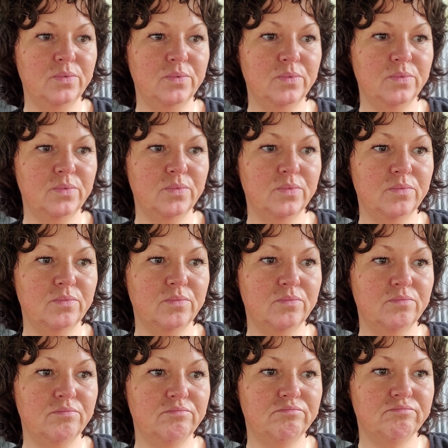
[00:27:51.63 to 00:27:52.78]

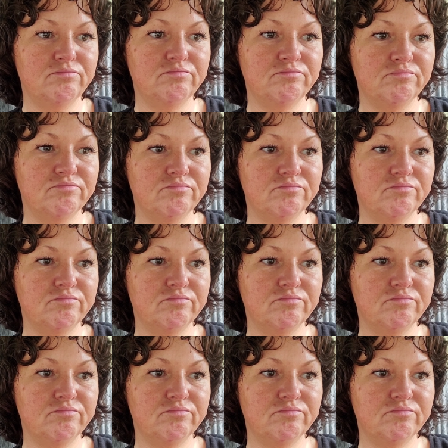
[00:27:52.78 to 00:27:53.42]
(silence)